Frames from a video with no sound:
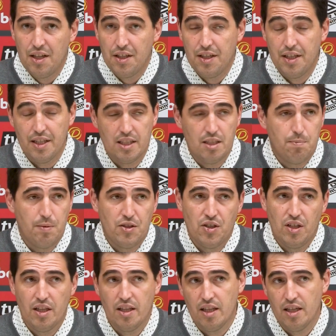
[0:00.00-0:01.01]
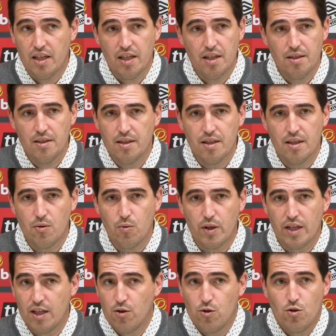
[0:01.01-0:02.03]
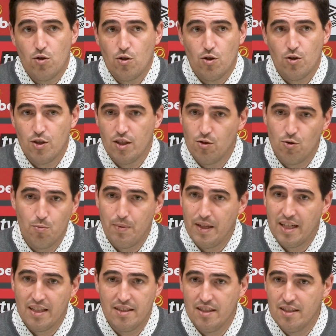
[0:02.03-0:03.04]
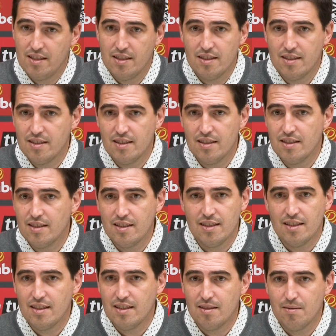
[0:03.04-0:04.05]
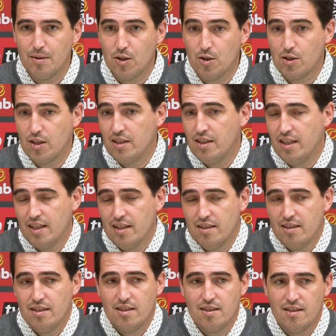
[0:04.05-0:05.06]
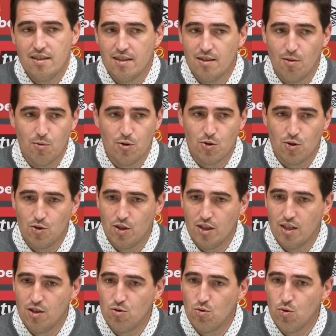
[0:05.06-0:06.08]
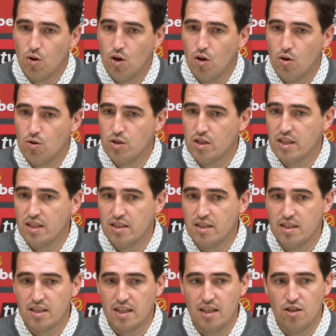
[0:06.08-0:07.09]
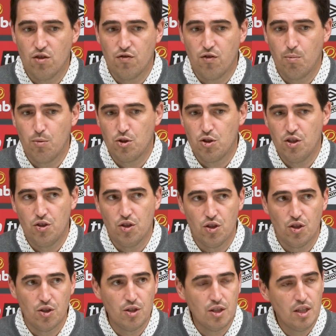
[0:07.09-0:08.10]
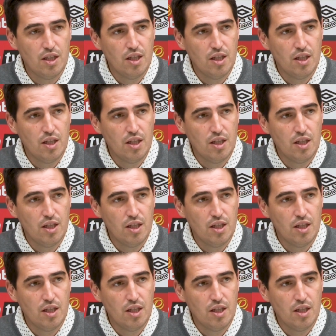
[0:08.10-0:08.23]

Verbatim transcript: Yes, especially the we cannot concede two penalties because at the end it's almost conceding two goals against this kind of opposition.